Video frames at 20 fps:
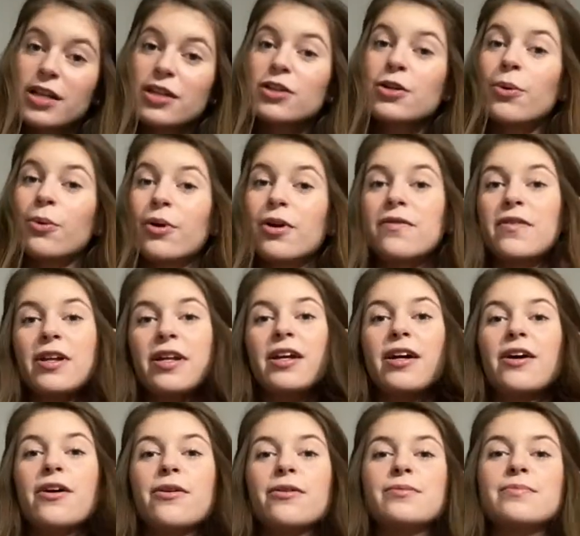tour
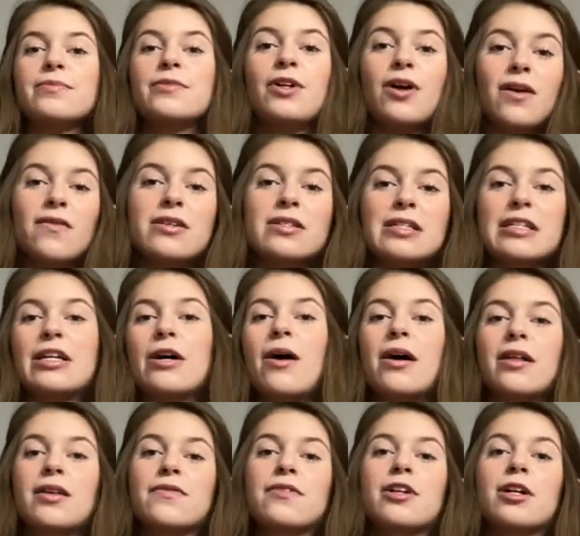video, you obviously know I
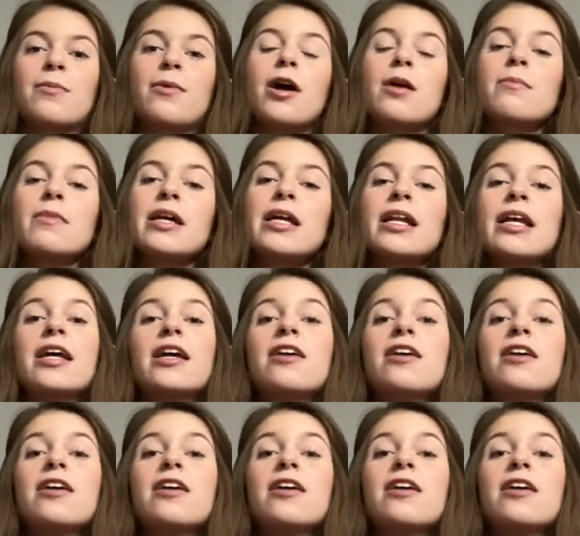live in an apartment.